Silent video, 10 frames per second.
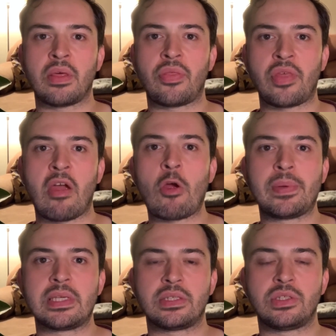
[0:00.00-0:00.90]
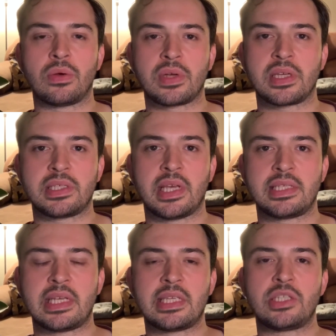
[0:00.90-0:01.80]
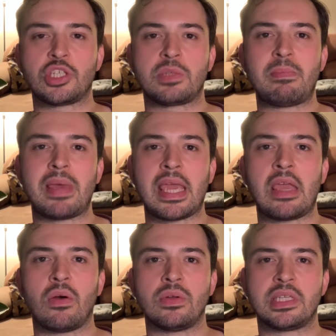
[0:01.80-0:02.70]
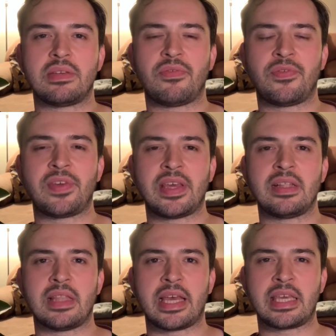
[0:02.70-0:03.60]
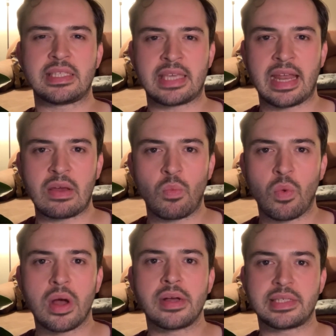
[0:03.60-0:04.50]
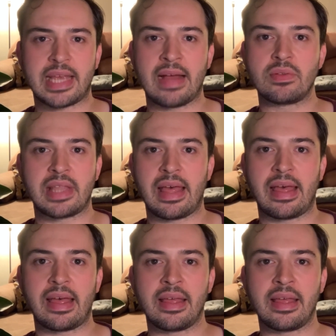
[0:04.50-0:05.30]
the therapist, Joker, says, "Is it just me or does it feel like it's getting worse out there?"